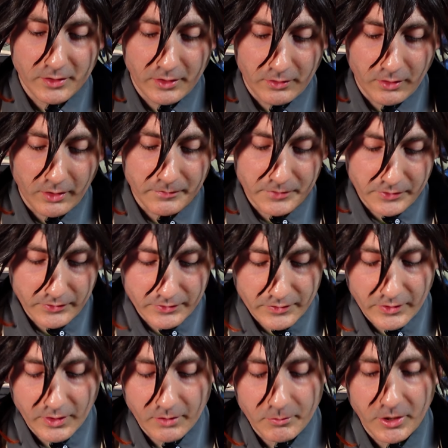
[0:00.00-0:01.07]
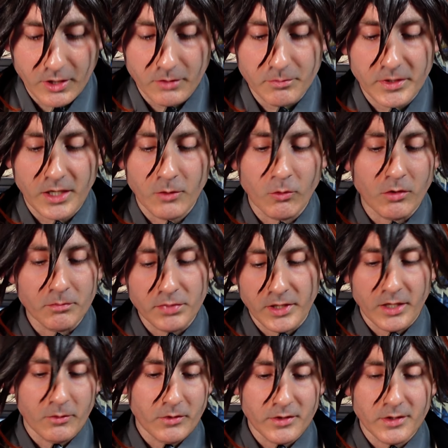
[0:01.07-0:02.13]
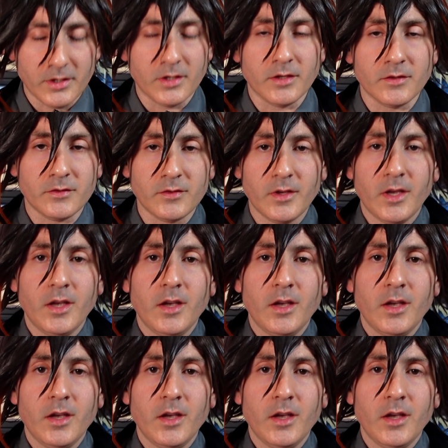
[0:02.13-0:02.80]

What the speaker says: I'll obviously take them out, but I won't play with things.